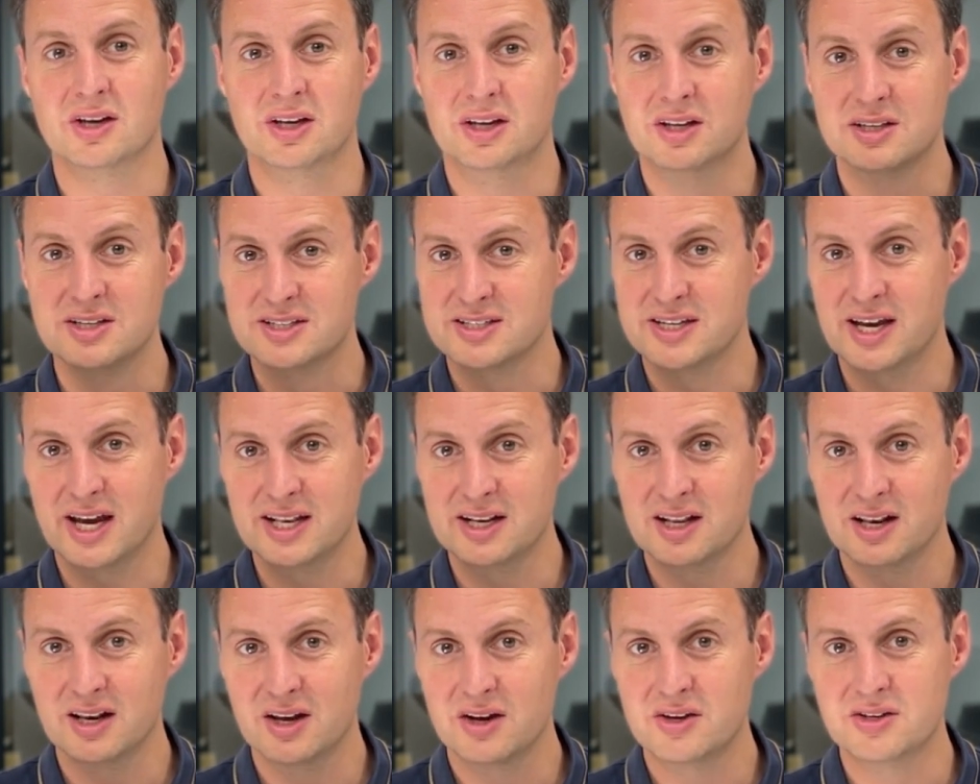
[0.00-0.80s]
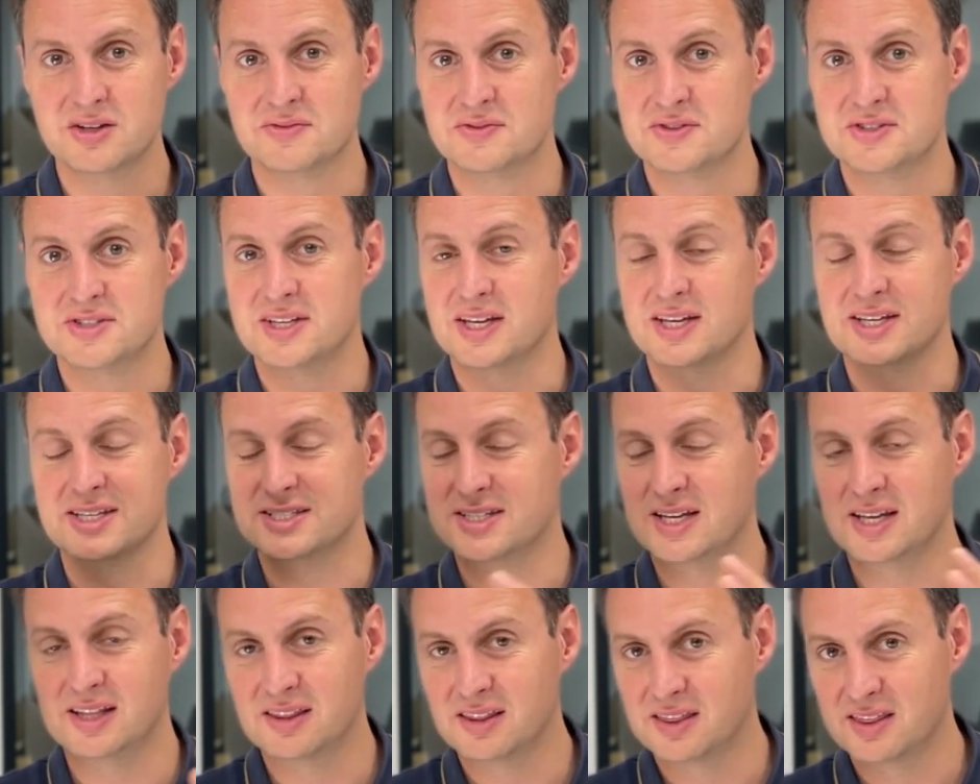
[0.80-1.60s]
container load of
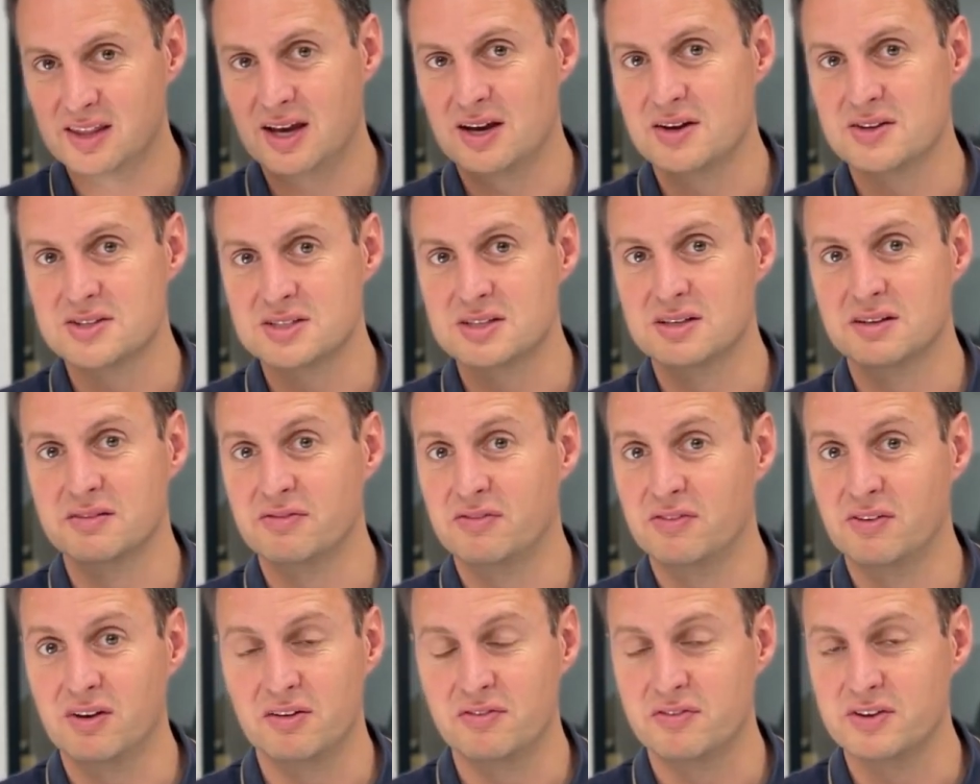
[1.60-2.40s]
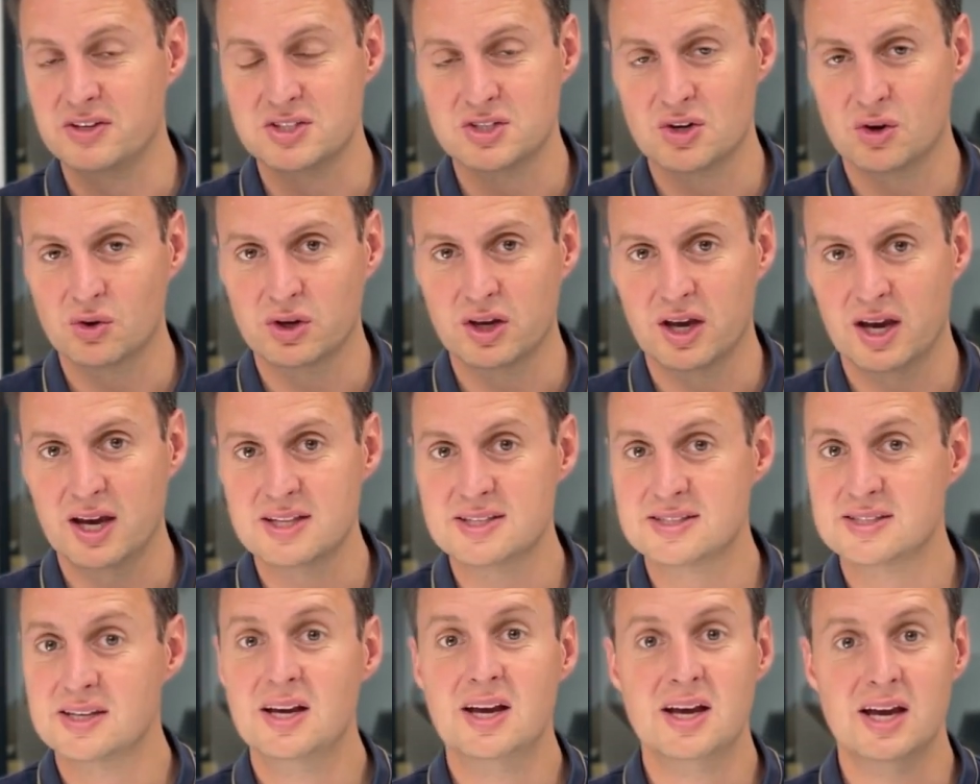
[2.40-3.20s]
16,000 fluffy dog
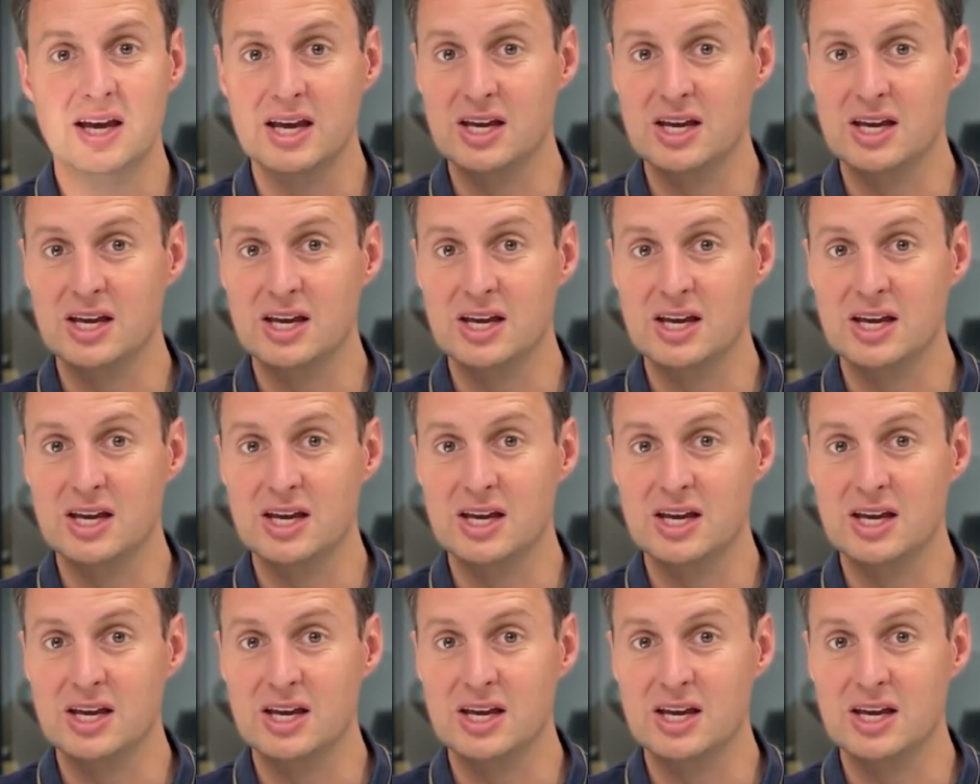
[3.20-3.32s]
heads.